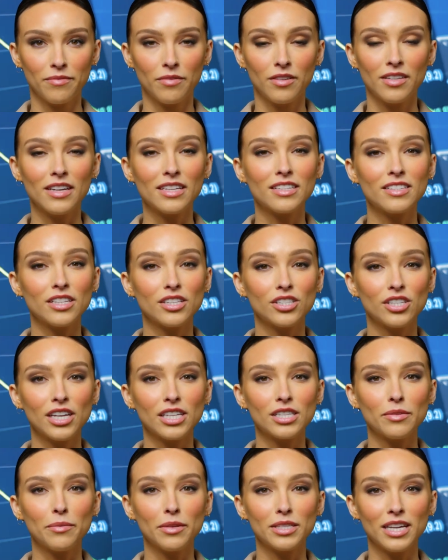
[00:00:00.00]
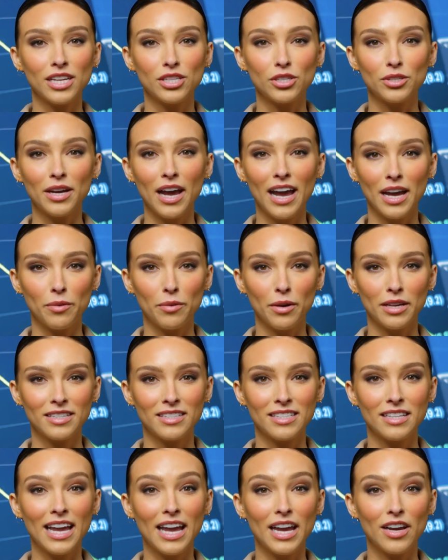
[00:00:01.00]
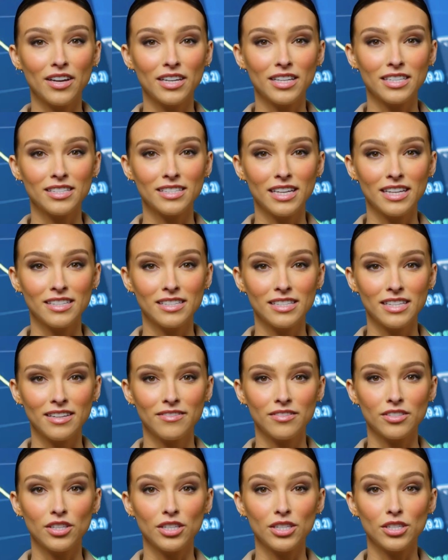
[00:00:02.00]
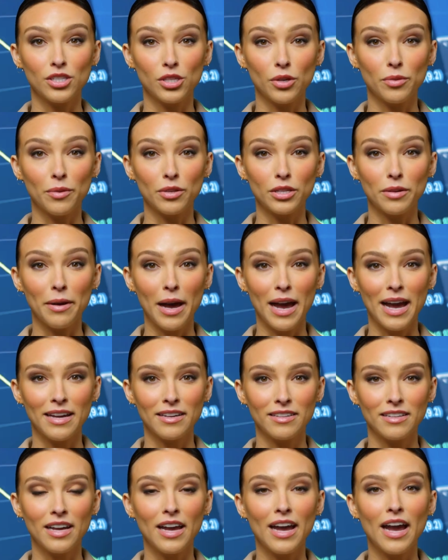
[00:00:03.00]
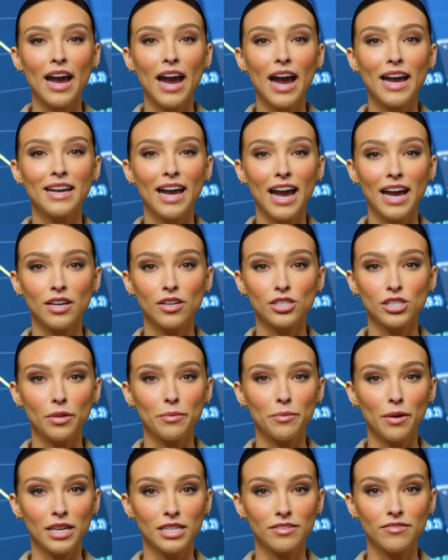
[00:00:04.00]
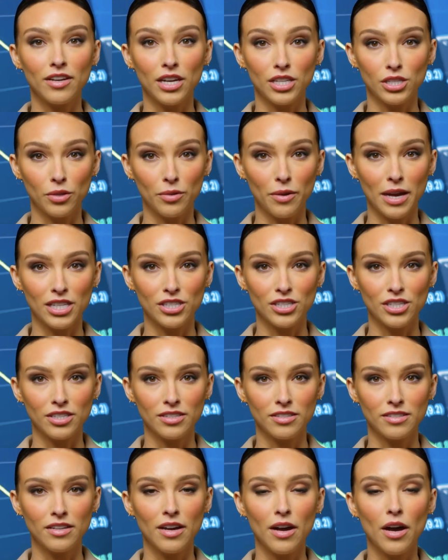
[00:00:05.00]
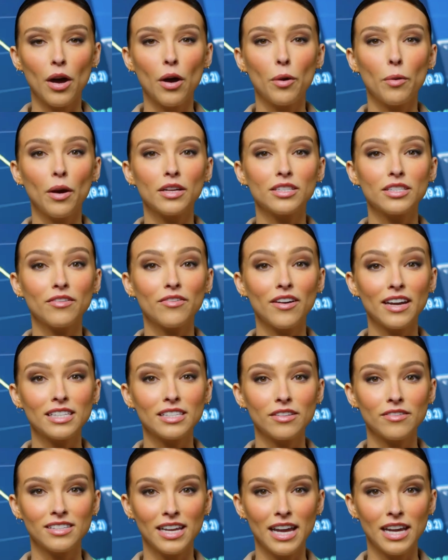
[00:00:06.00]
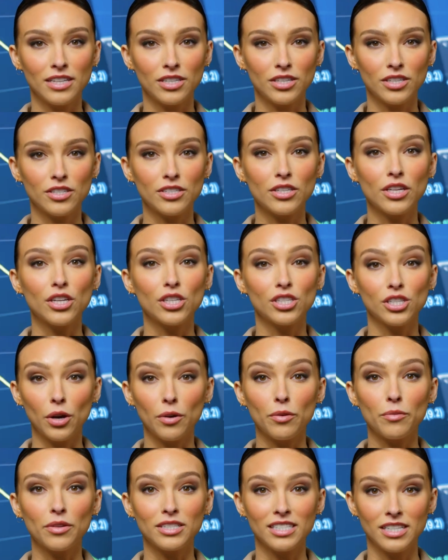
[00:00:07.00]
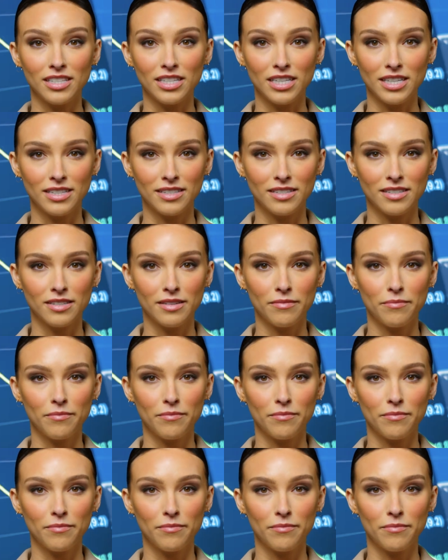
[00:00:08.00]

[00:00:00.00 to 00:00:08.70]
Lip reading: This suggests potential headwinds in areas sensitive to consumer demand and energy price fluctuations, while defensive sectors showed resilience.